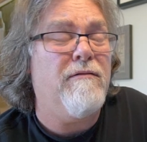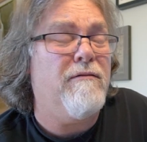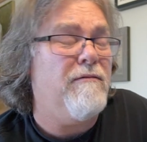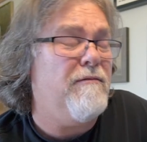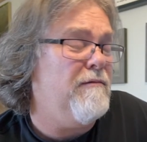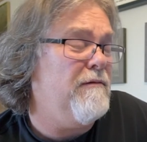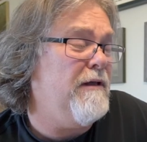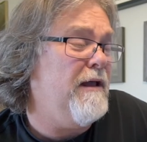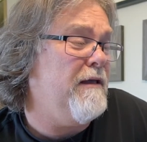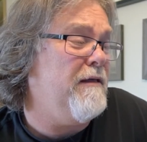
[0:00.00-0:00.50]

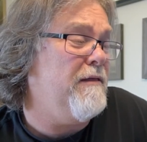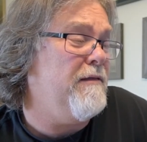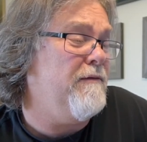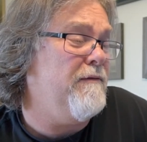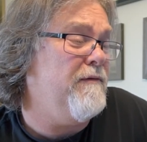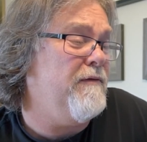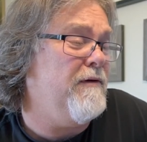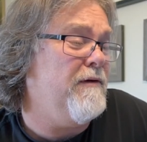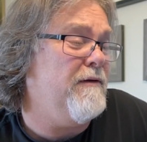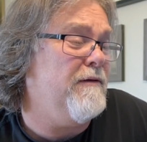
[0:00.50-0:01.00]
length
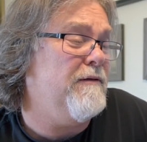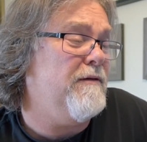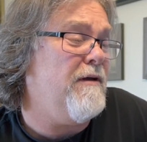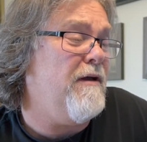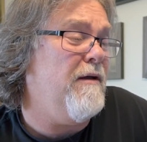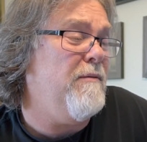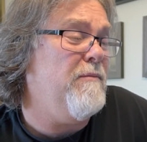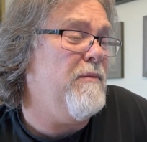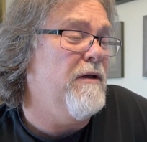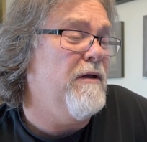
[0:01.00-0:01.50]
of a
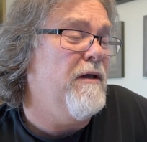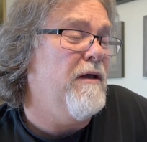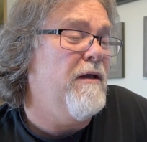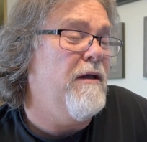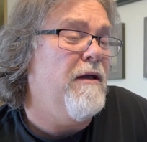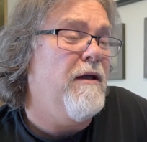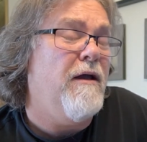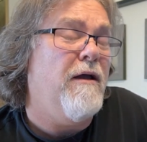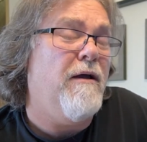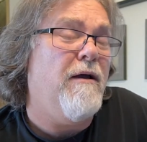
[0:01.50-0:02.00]
time,
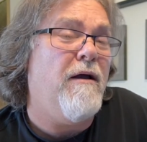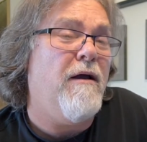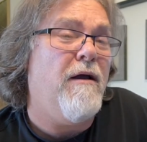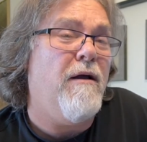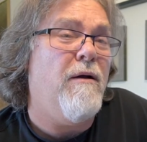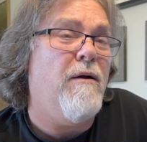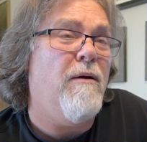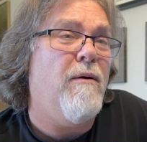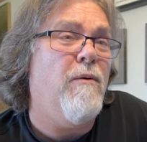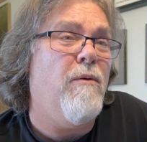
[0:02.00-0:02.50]

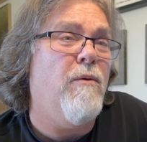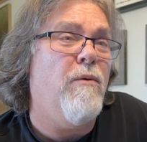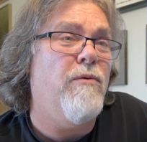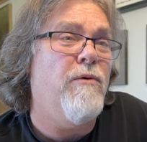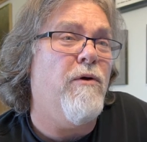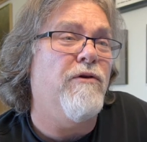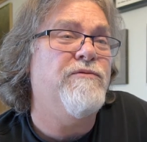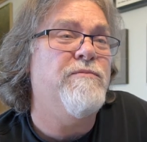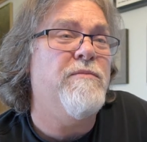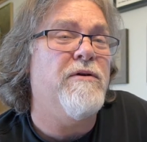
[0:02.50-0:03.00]

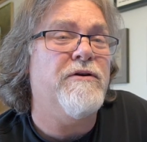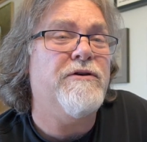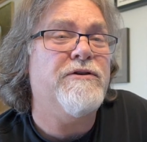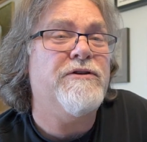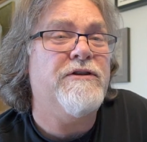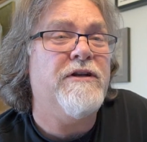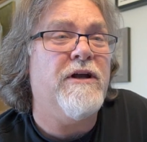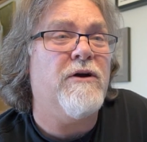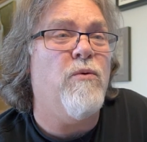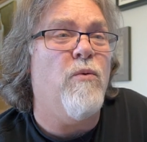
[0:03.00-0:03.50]
those mirrors
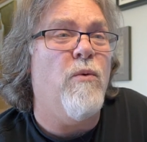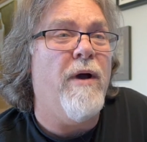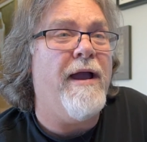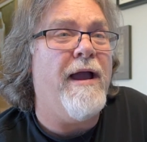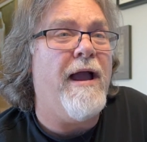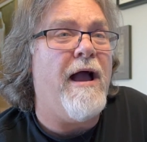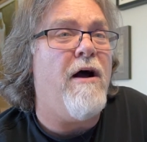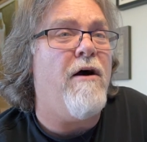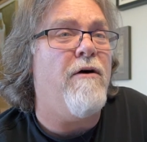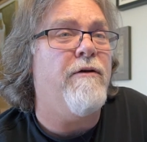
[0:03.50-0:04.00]
stick
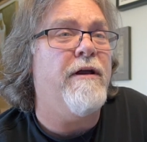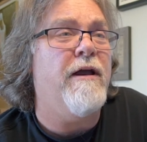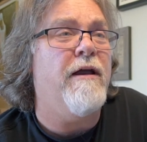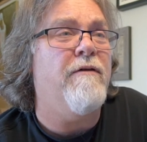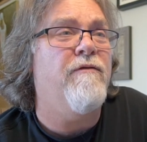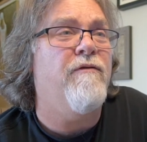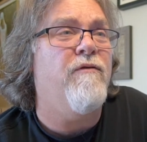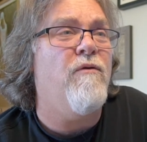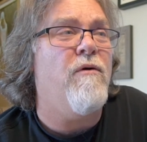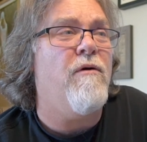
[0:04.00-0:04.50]
way out.
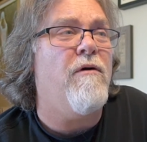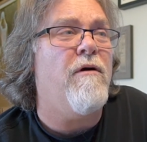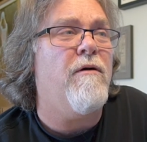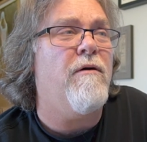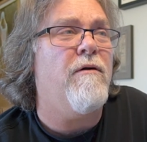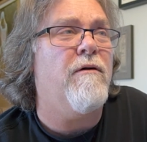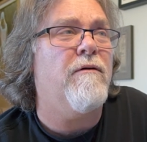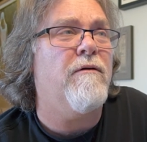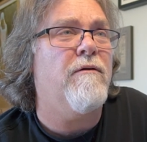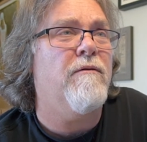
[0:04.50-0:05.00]
And
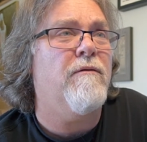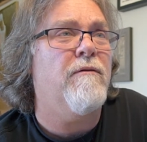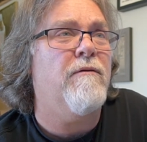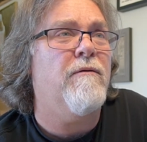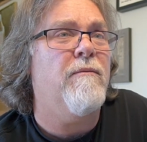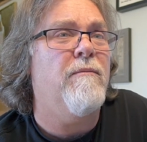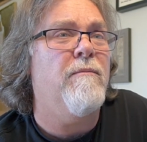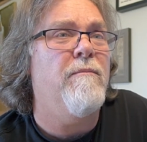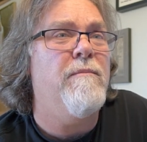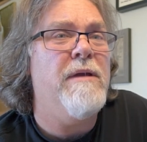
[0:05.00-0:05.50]
for
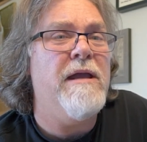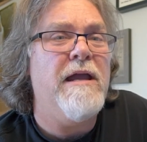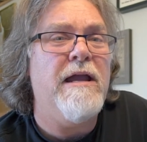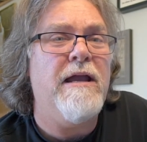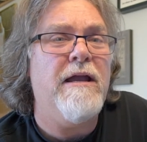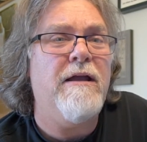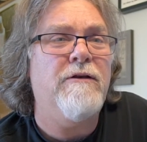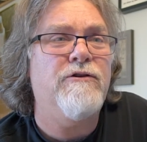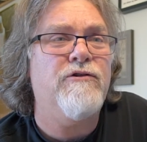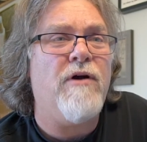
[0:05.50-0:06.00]

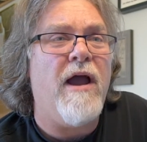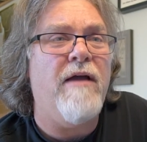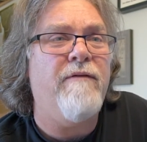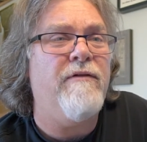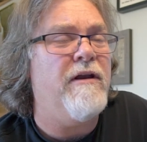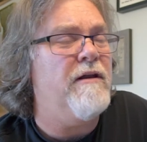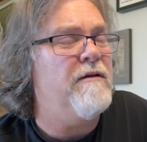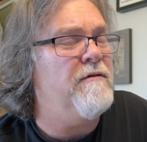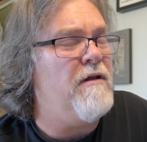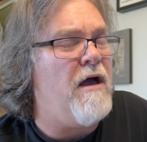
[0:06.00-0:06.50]
me driving
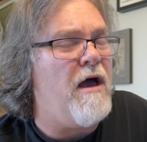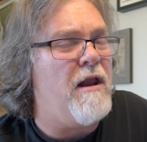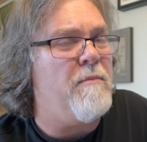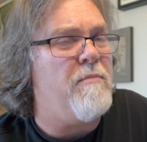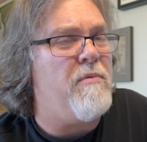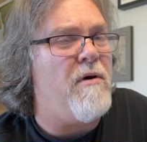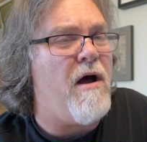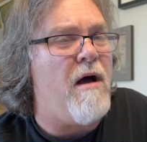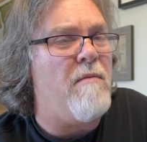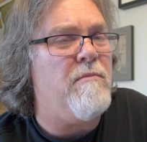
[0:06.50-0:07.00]
it, not a
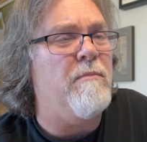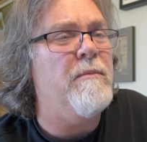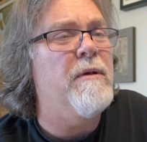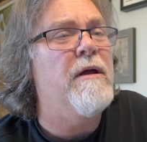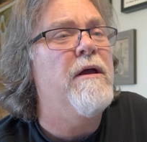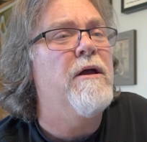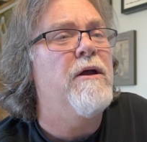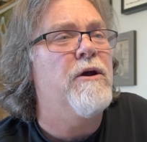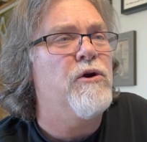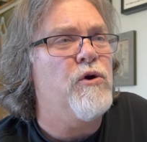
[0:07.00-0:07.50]
problem.
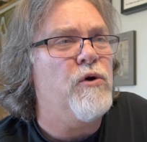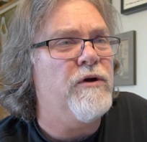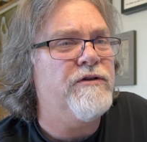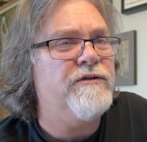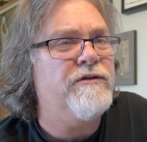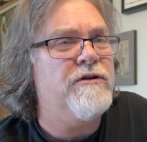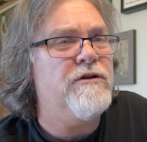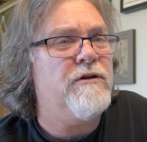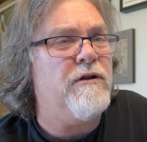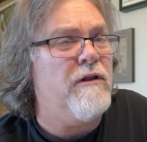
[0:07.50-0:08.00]

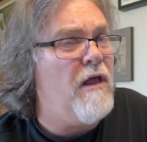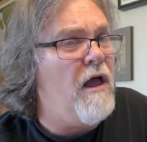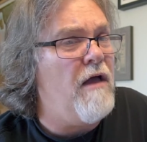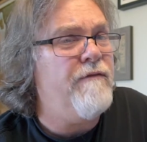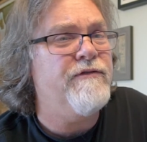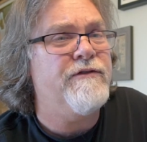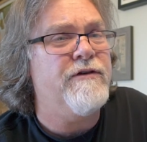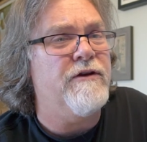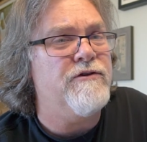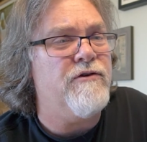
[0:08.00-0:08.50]
Kristen
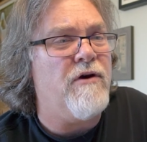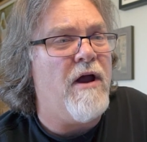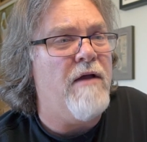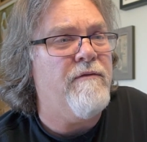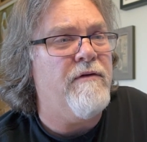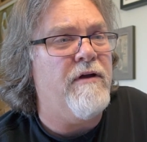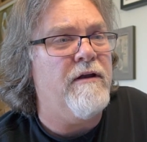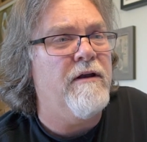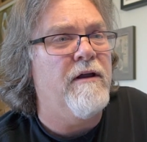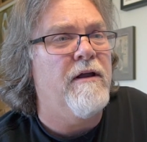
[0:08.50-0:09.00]
loves to drive
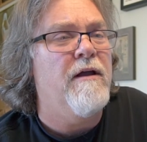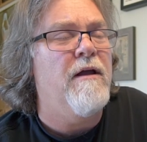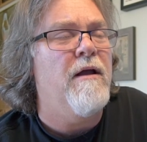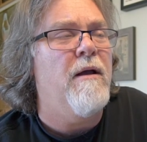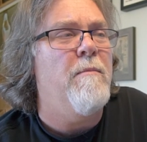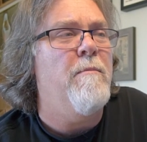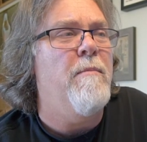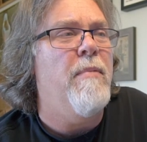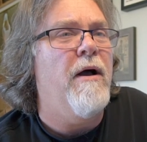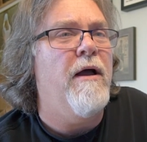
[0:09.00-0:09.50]
it,
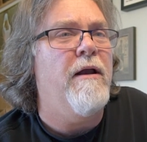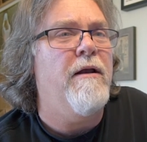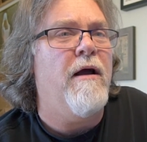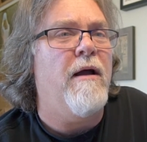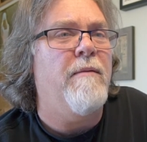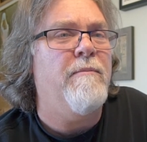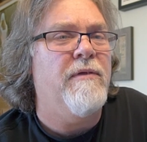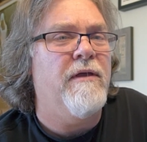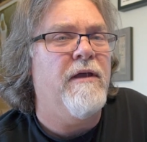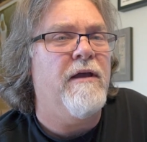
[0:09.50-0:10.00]
but
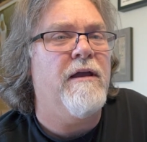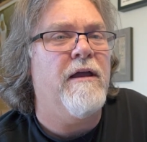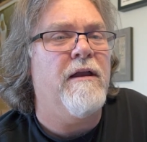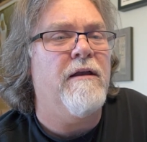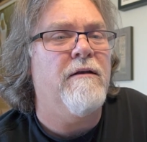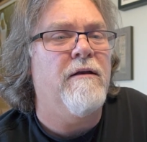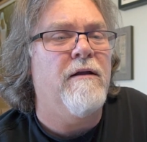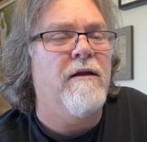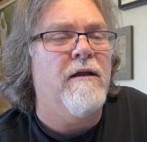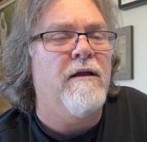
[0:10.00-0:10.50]
I'm
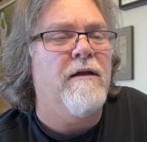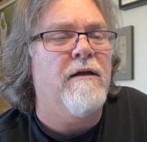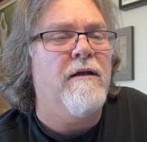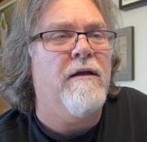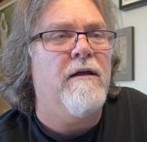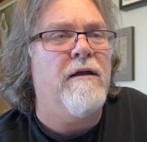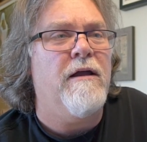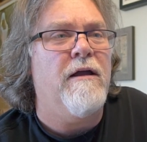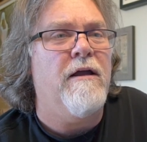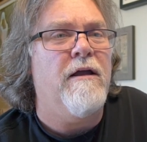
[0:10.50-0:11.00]
thinking
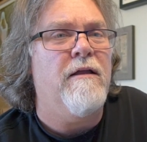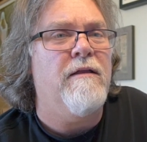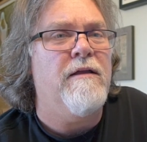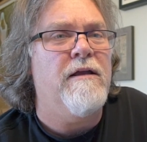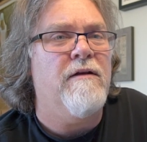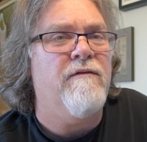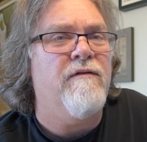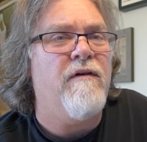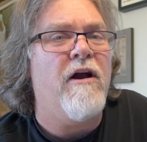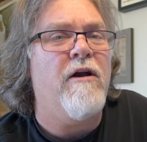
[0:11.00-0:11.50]
in the
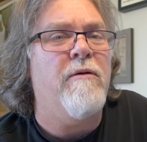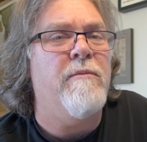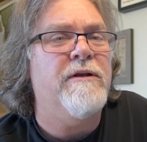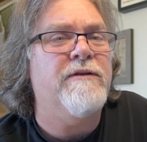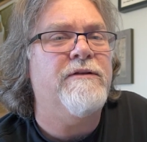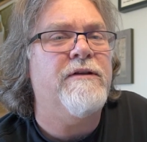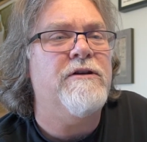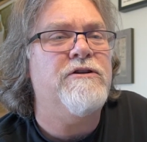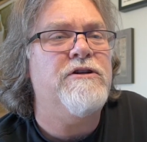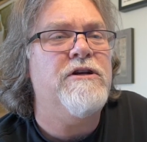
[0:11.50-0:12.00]

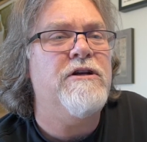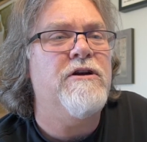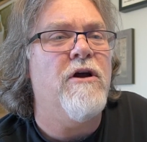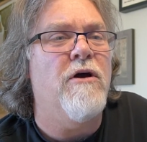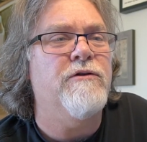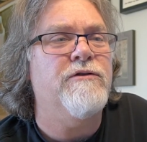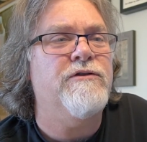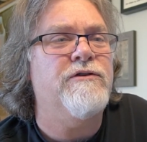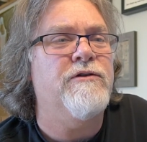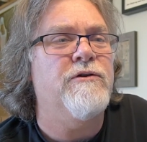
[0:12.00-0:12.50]
environments that she
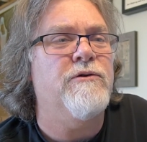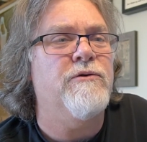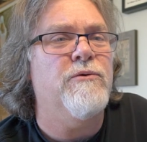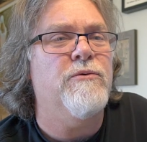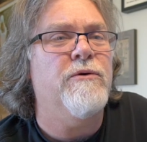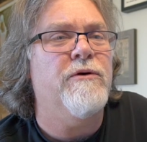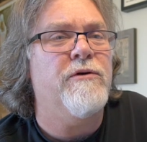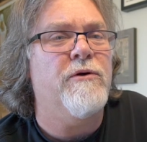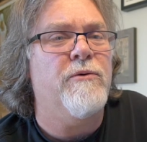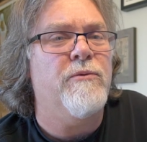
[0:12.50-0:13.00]
goes to
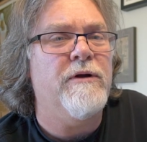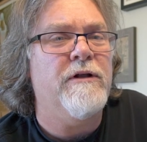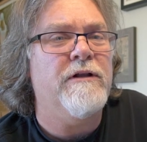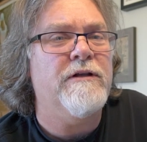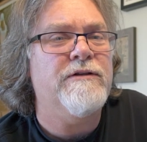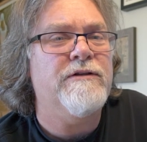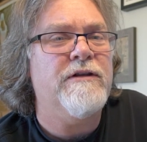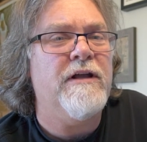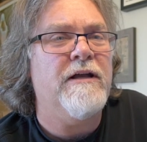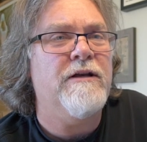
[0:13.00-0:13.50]
with her real
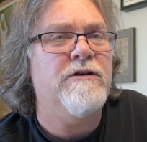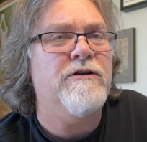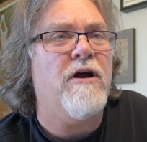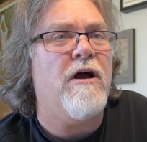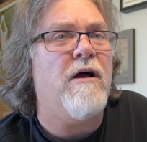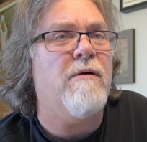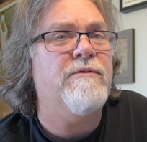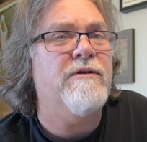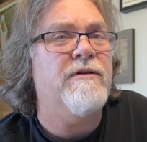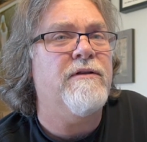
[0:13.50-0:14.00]
estate
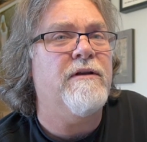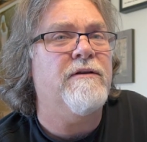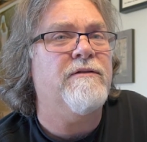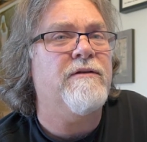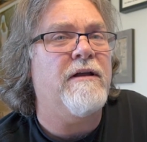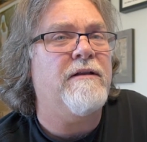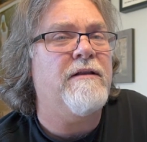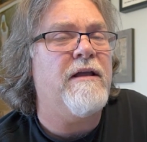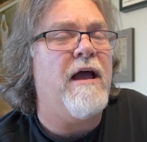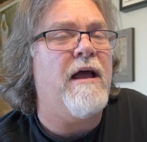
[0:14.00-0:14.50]
jobs and things
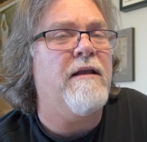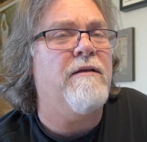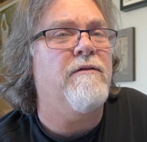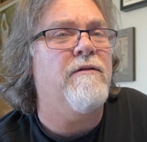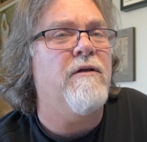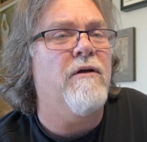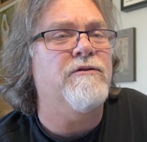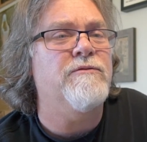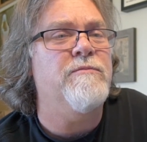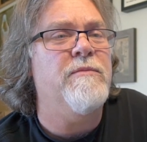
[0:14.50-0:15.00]
like that,
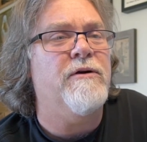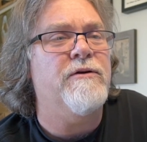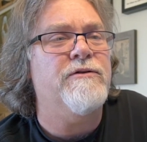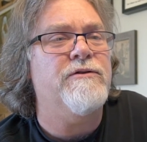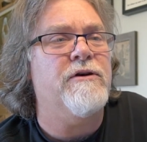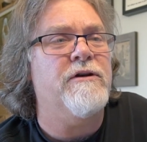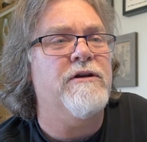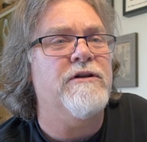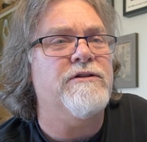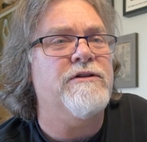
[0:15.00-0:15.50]
those mirrors
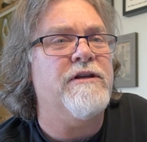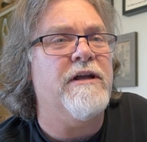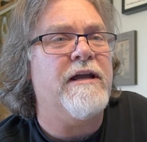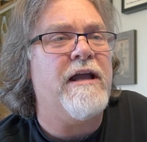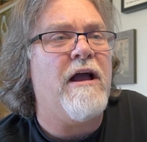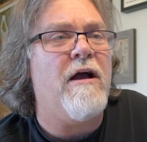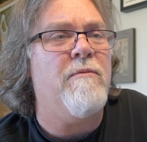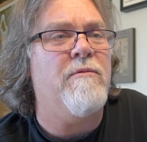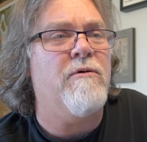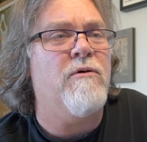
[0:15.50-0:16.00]
are going to stick
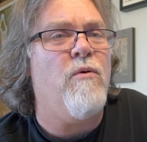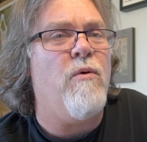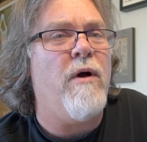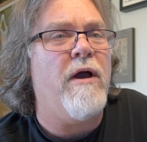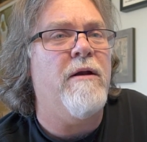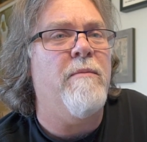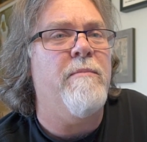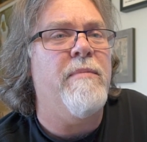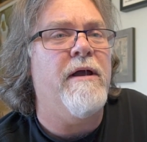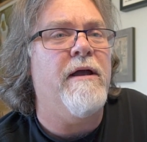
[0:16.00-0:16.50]
out
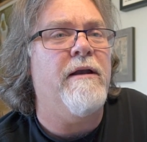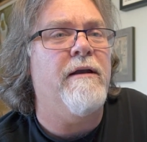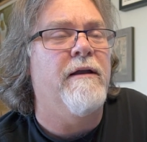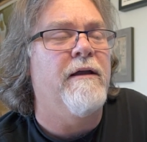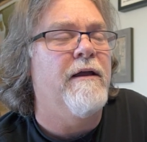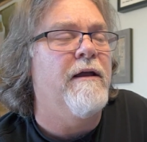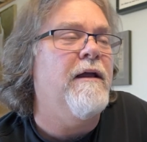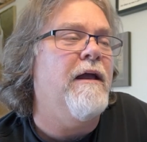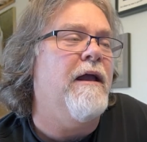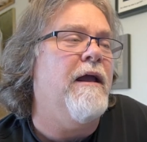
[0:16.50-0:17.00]
quite a bit,
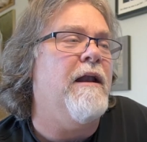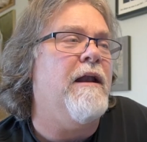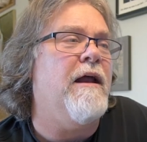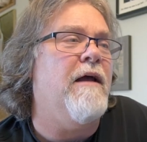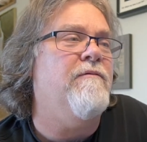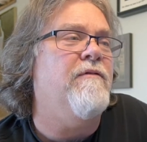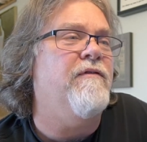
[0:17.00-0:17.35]
and I have a